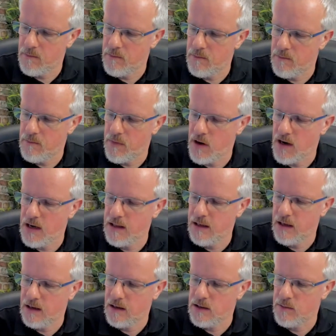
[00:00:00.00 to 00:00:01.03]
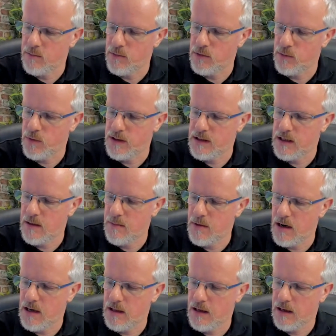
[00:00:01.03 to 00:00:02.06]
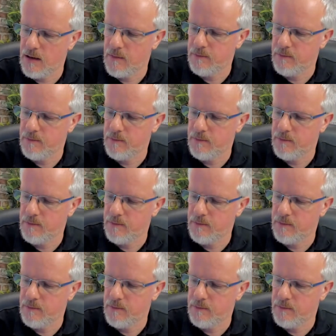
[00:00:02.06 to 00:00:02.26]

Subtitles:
Branding, I suppose, whiskey branding.